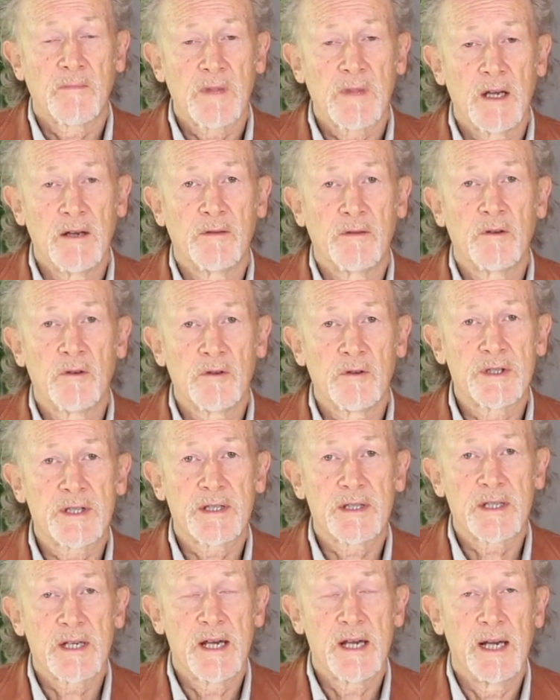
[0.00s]
Of
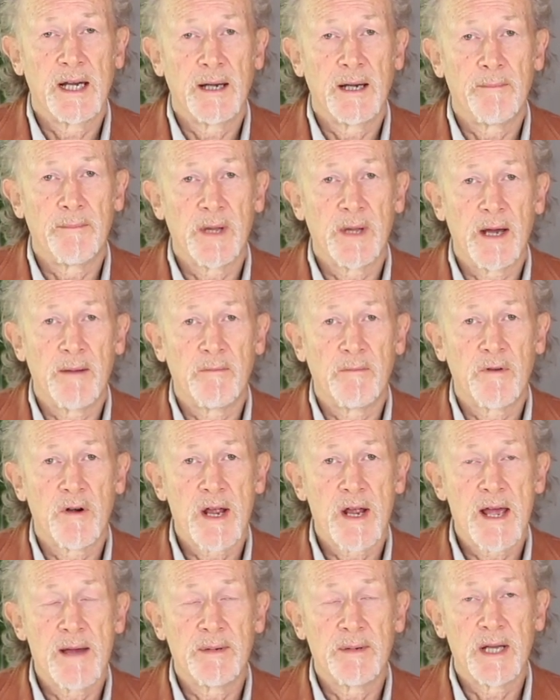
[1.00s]
course, I'm
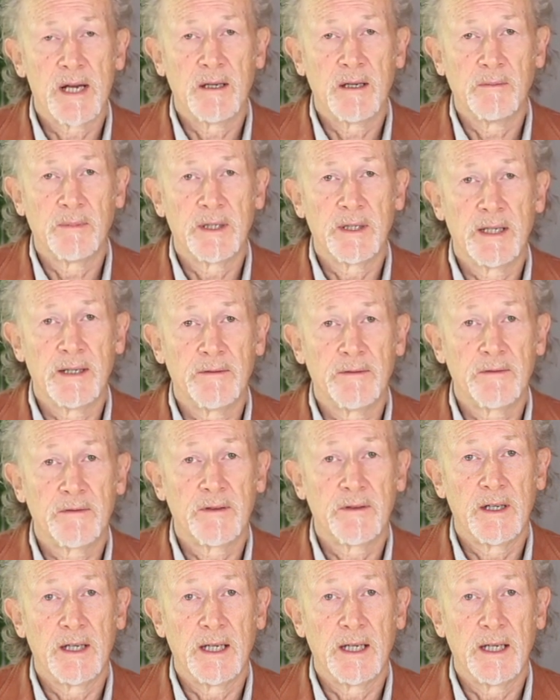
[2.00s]
very happy to help if